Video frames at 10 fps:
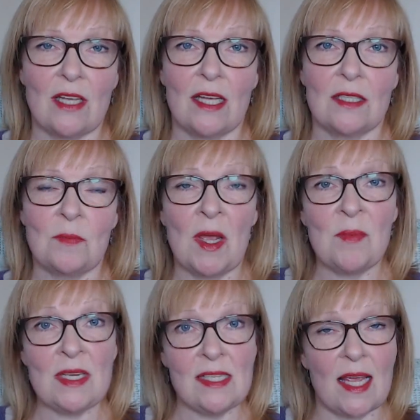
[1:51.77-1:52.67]
and by my
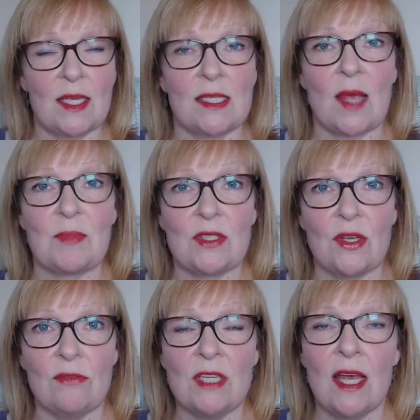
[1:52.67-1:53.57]
second
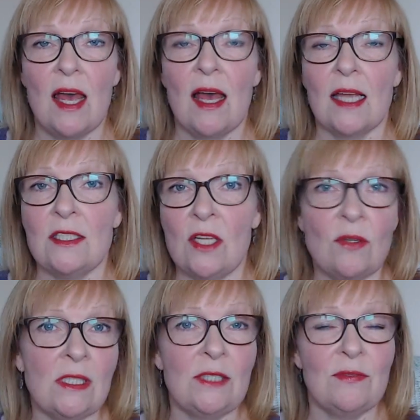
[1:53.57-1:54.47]
episode I
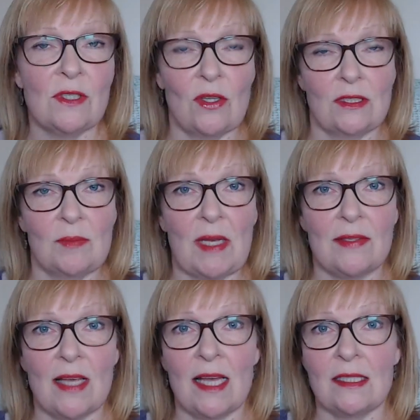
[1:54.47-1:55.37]
totally forgotten about
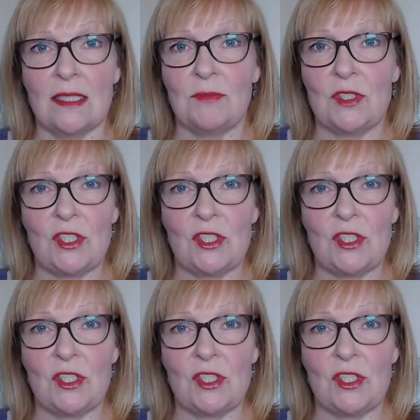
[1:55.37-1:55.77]
that and was